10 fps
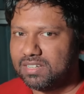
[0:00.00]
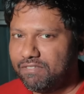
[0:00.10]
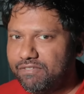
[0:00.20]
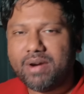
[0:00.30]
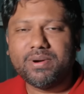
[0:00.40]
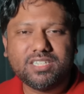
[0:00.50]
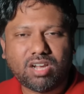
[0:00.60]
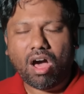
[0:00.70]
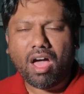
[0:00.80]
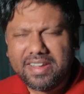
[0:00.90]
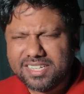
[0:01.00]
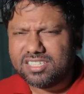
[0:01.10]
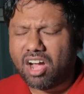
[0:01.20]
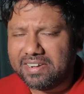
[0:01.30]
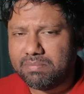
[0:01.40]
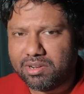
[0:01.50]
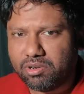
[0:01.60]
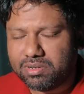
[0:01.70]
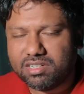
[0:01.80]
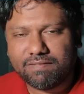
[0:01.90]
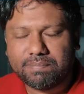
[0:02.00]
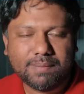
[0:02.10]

a very tiny, tiny minority of